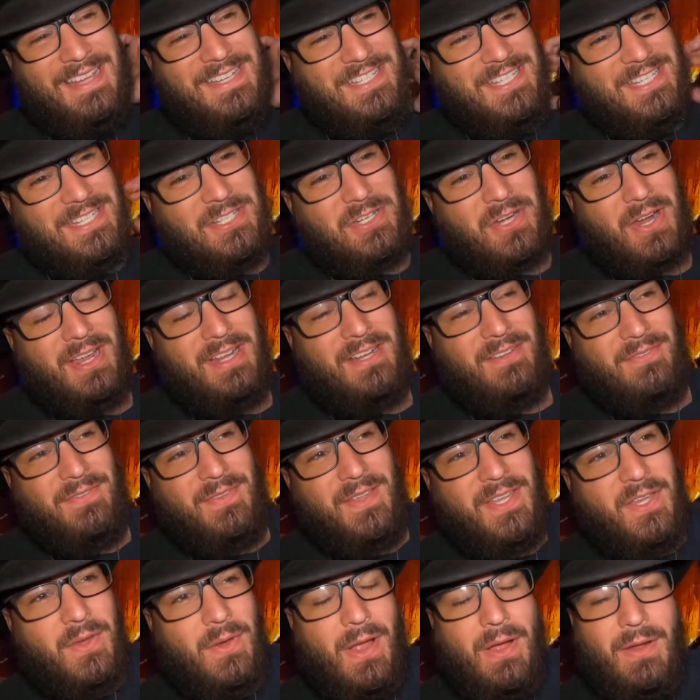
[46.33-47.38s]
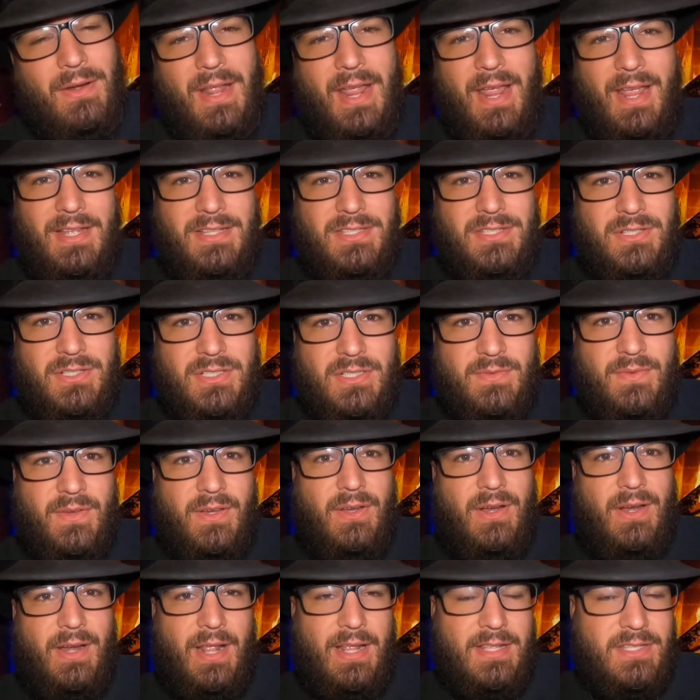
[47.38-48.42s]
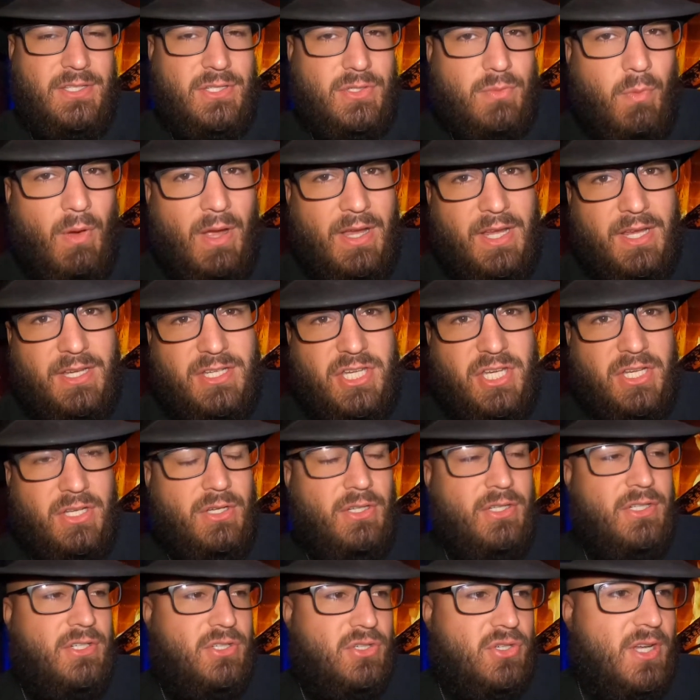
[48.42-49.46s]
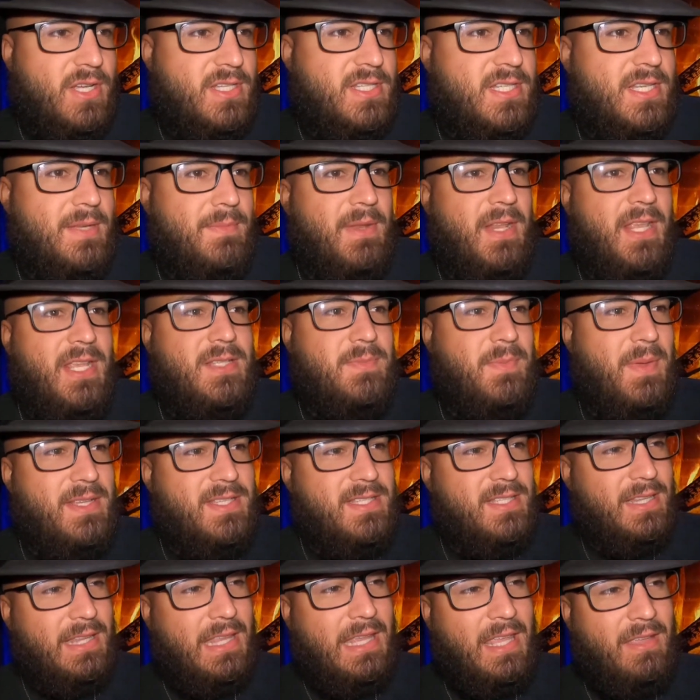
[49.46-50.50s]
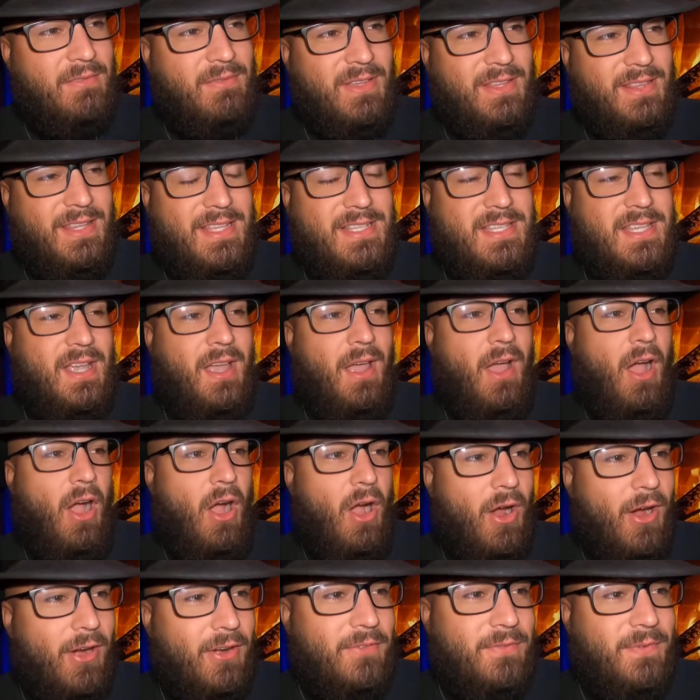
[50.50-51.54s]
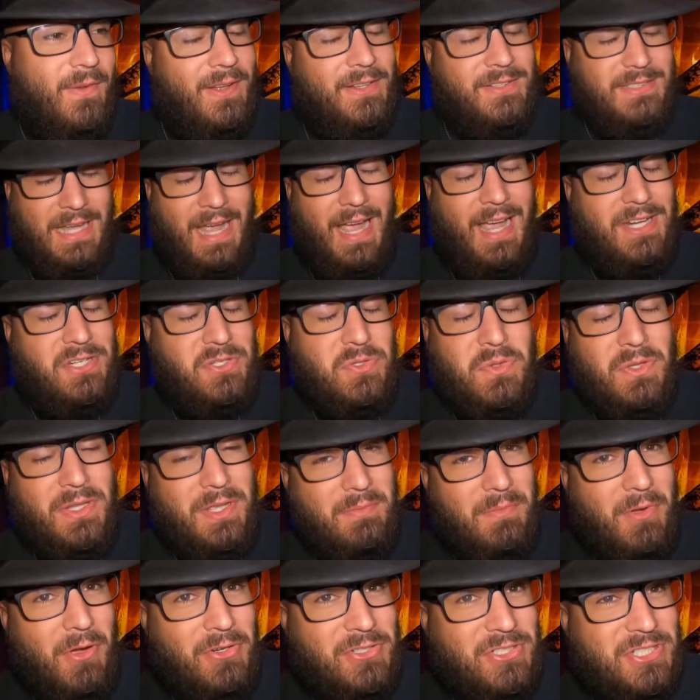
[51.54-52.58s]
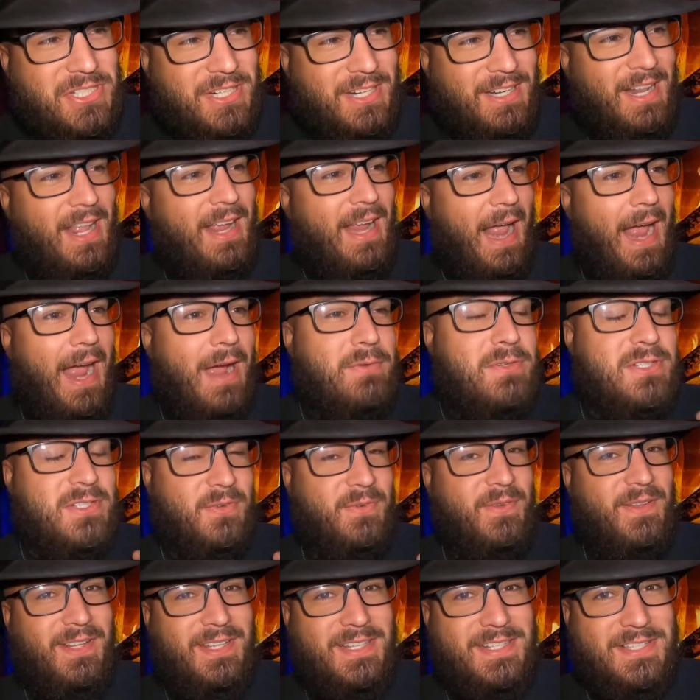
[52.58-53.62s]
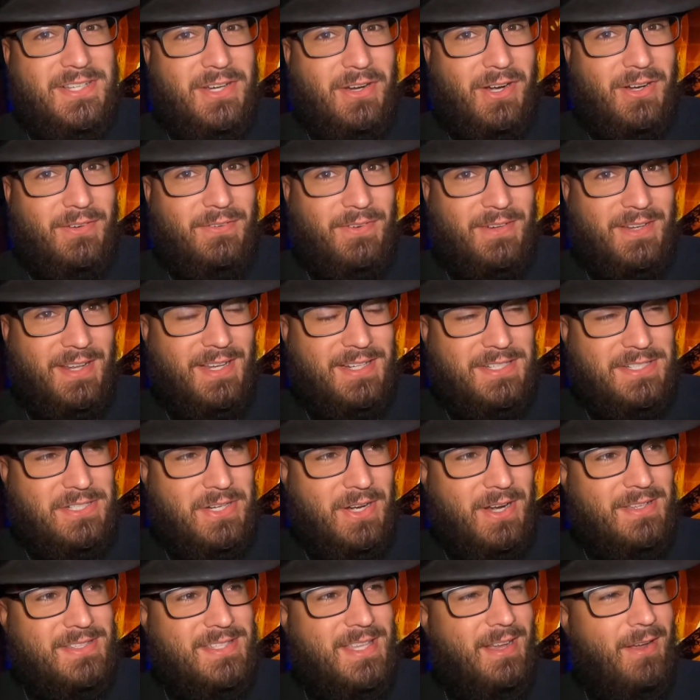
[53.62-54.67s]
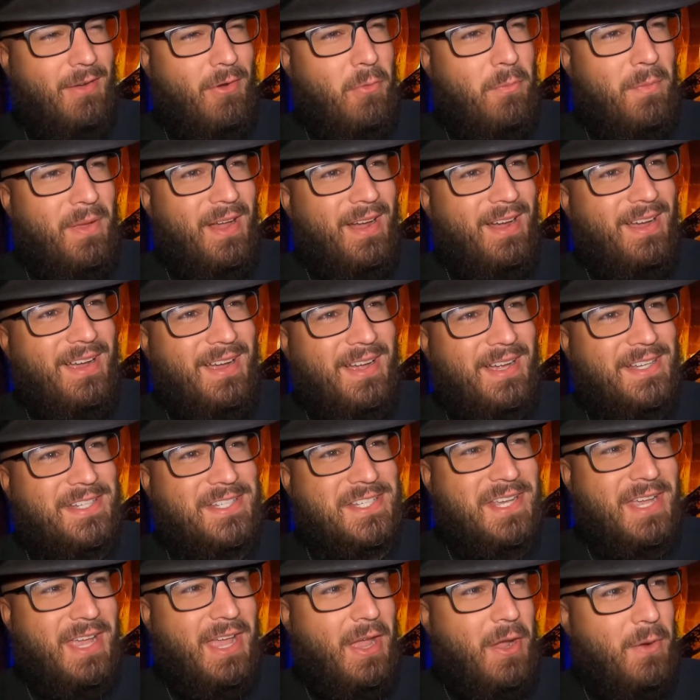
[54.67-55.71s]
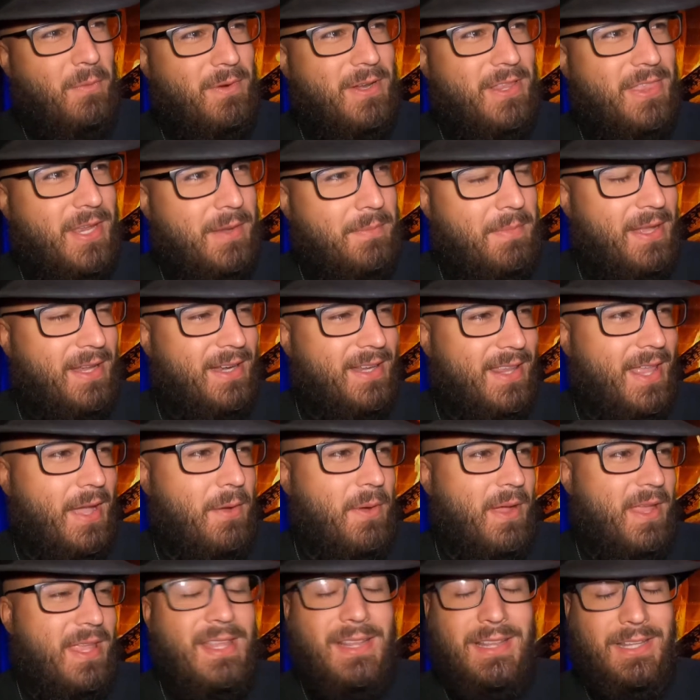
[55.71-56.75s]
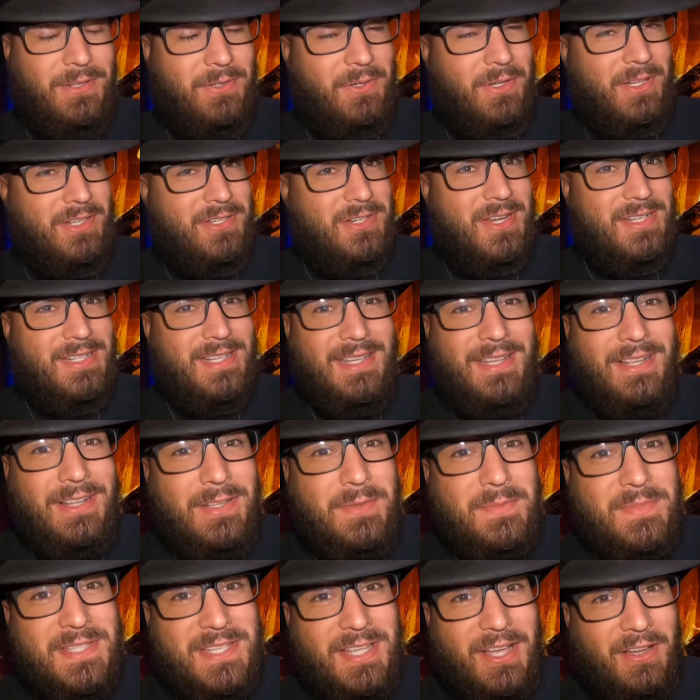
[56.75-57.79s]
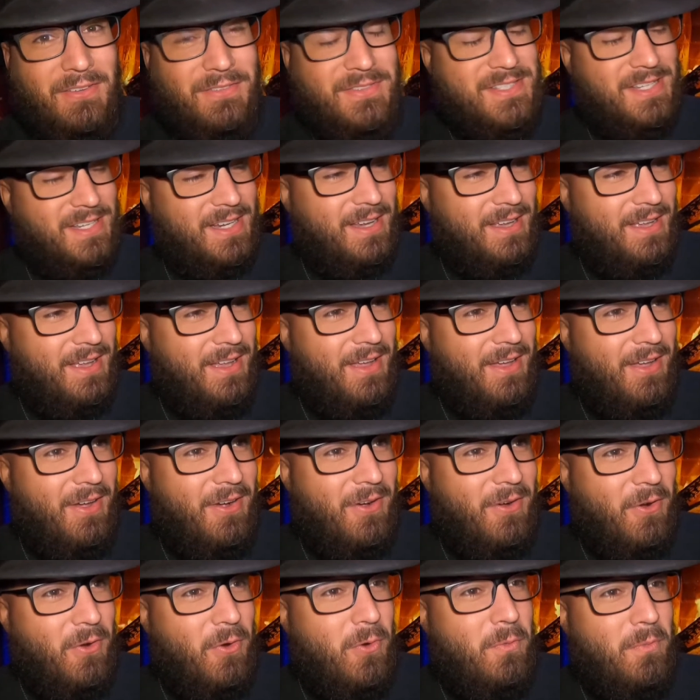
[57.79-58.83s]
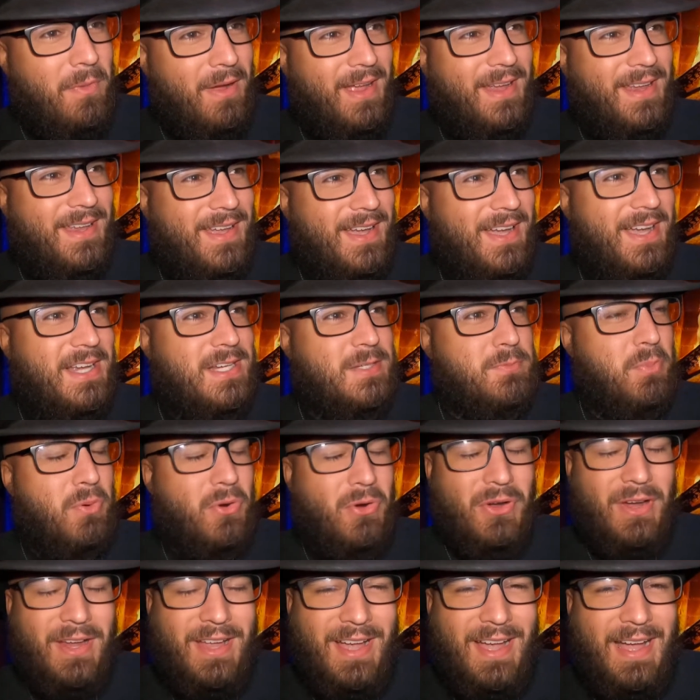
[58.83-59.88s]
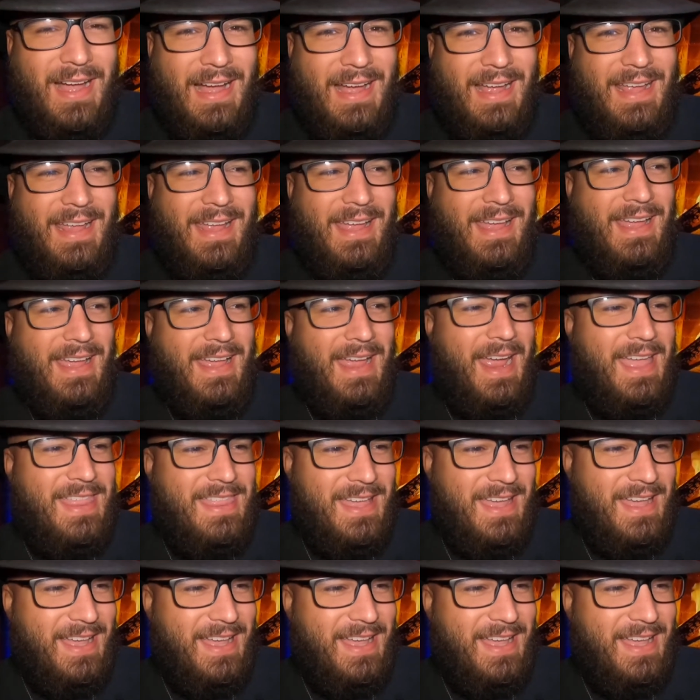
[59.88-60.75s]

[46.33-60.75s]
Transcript: She's trying to figure out answers why she couldn't trust him, and he's basically giving these heartfelt, actual emotions. Like, I was feeling sorry for Dexter. I was like, oh my gosh. When you think about it that way, he literally tried to kill himself. It's like, oh my gosh, poor guy. And